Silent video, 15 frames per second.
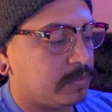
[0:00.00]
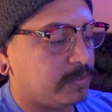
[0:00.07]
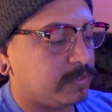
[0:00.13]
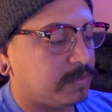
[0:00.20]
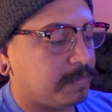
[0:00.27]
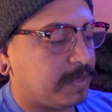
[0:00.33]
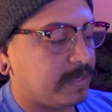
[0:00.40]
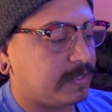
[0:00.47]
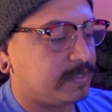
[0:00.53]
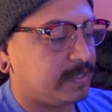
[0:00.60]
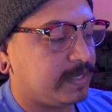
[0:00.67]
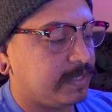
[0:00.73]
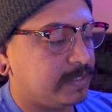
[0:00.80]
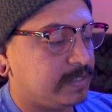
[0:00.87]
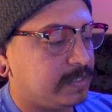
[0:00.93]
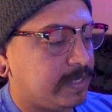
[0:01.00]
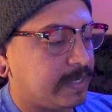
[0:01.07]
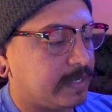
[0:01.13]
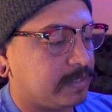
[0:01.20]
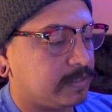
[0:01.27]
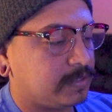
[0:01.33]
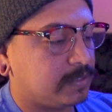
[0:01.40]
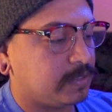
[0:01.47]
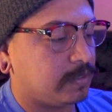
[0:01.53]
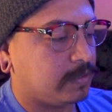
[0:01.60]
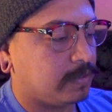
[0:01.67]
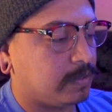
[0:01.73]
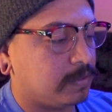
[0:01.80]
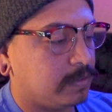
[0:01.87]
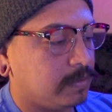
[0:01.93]
So it's about a 10-second
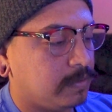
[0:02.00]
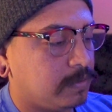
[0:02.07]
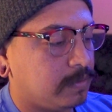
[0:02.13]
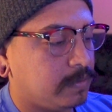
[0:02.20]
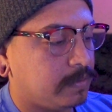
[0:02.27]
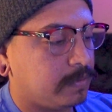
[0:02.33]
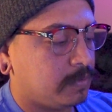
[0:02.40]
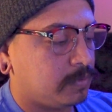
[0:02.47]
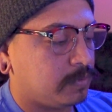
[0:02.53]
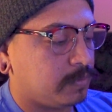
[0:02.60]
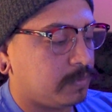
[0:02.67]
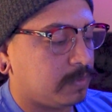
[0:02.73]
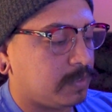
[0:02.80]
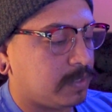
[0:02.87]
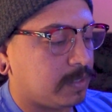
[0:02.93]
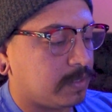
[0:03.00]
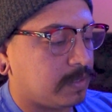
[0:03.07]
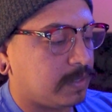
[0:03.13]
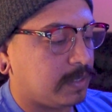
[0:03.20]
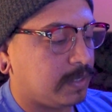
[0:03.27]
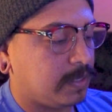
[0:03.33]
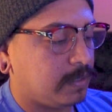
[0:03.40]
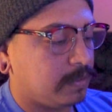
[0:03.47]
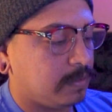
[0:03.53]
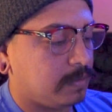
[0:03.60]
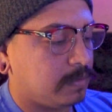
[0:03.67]
song. So we're going to cut that.